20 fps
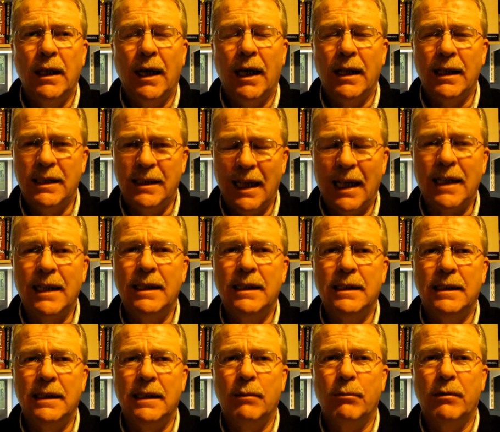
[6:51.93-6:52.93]
and exactly the
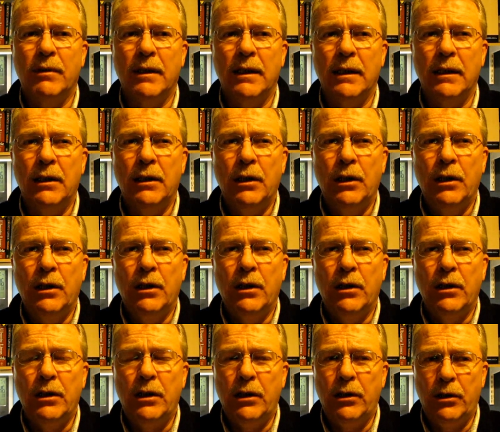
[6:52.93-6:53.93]
same thing.
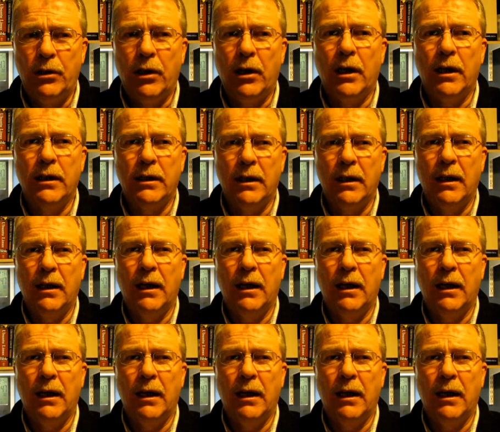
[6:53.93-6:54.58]
You had,